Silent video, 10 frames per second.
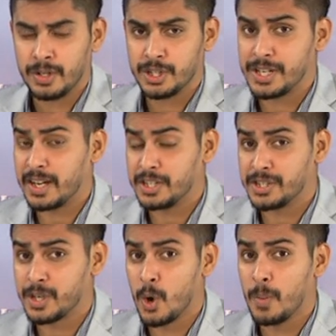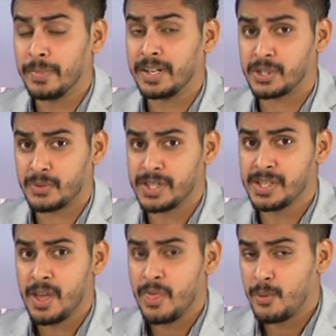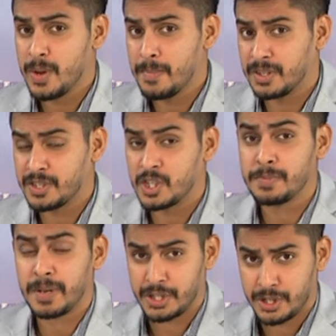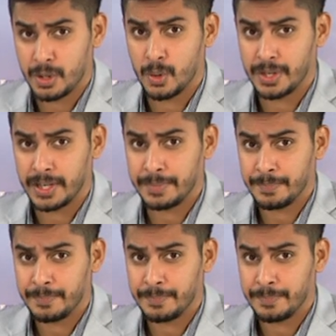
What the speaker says: to challenge the Home Ministry's 3-month suspension order.